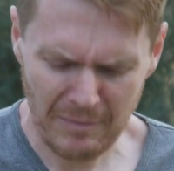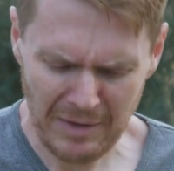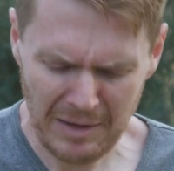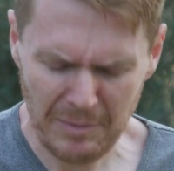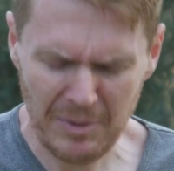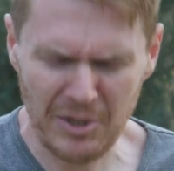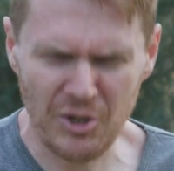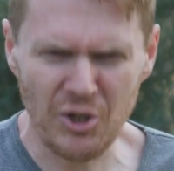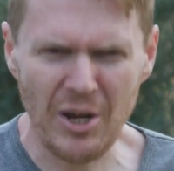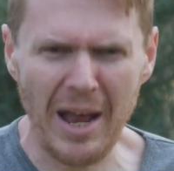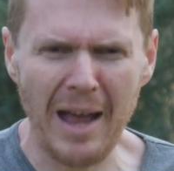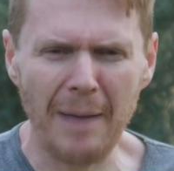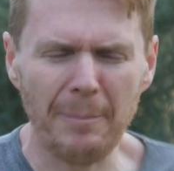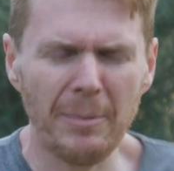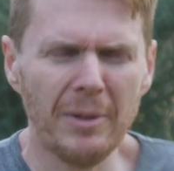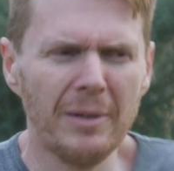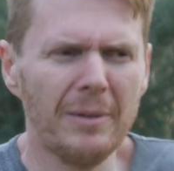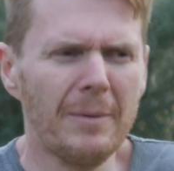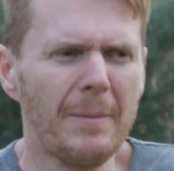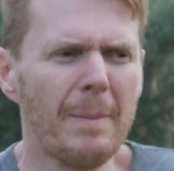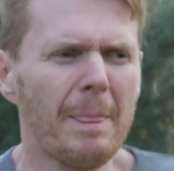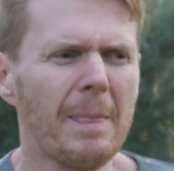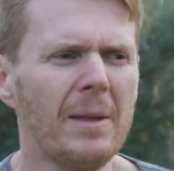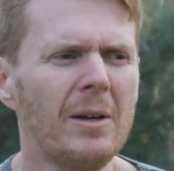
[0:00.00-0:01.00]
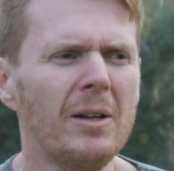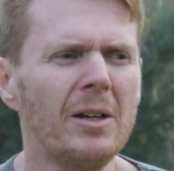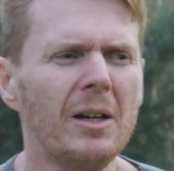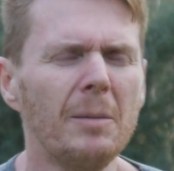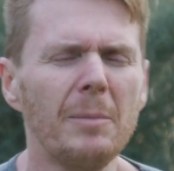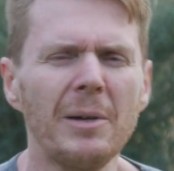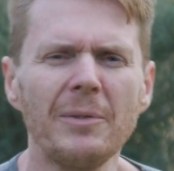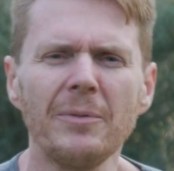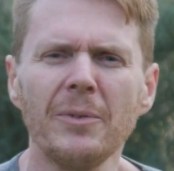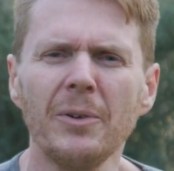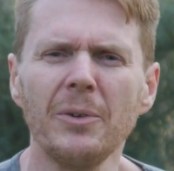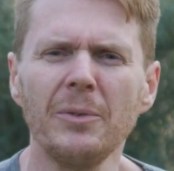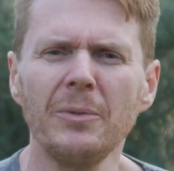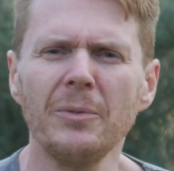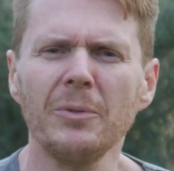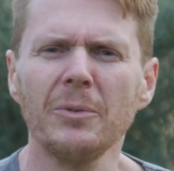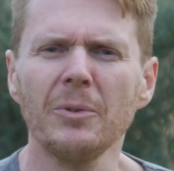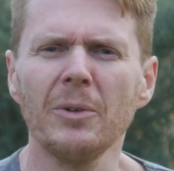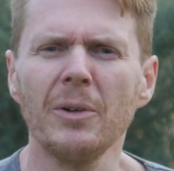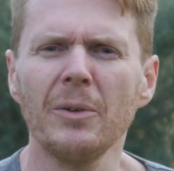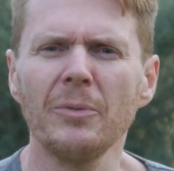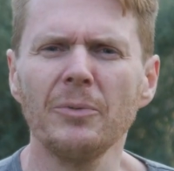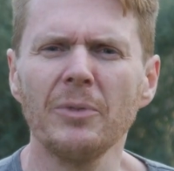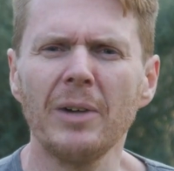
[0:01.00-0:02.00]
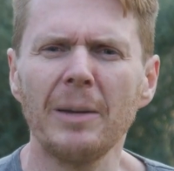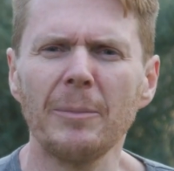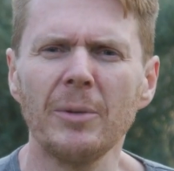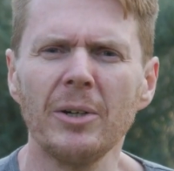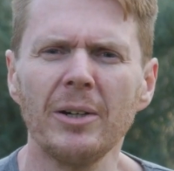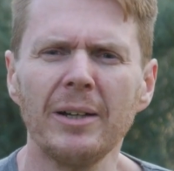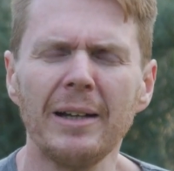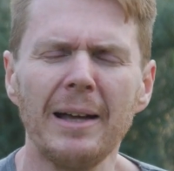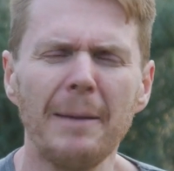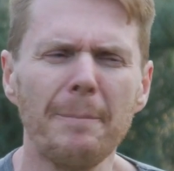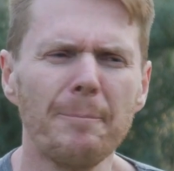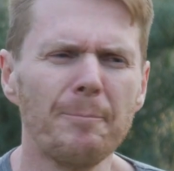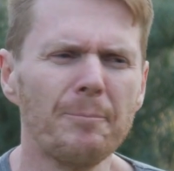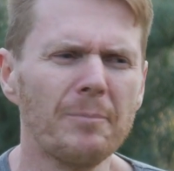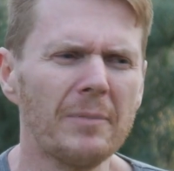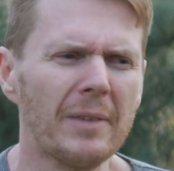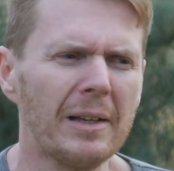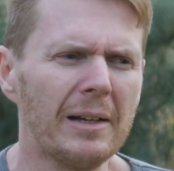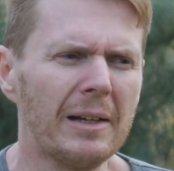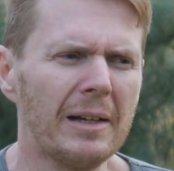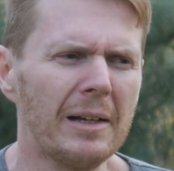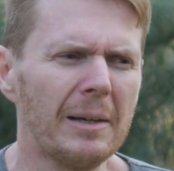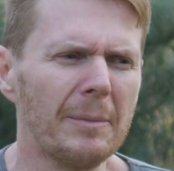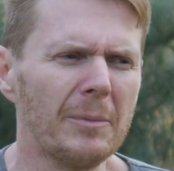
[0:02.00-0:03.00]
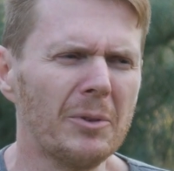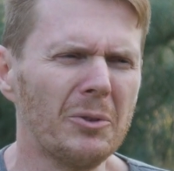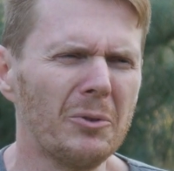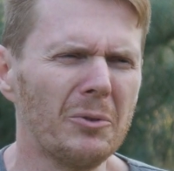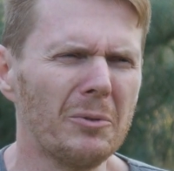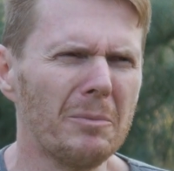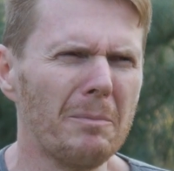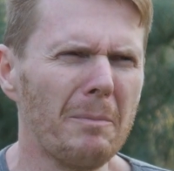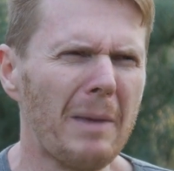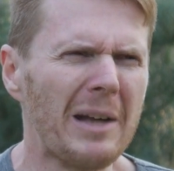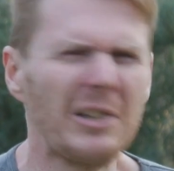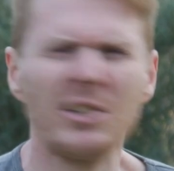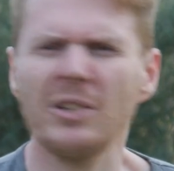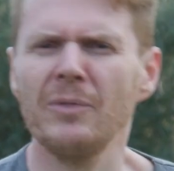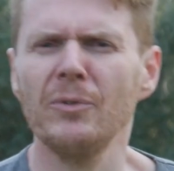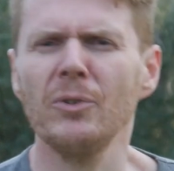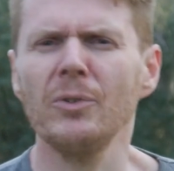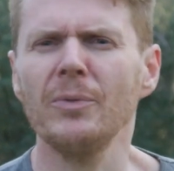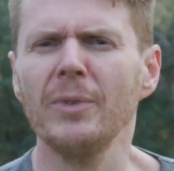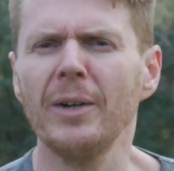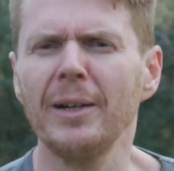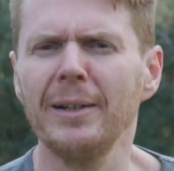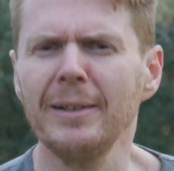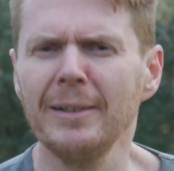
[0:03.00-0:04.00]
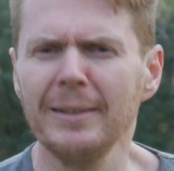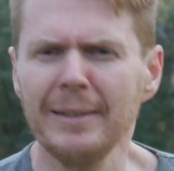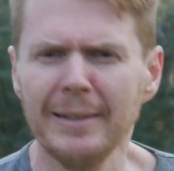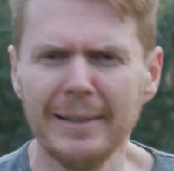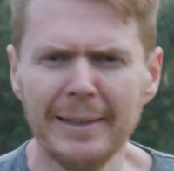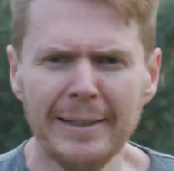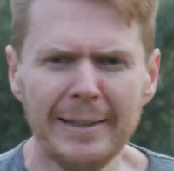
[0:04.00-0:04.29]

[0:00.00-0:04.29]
image app on my phone for a frame guide app called Magic Viewfinder,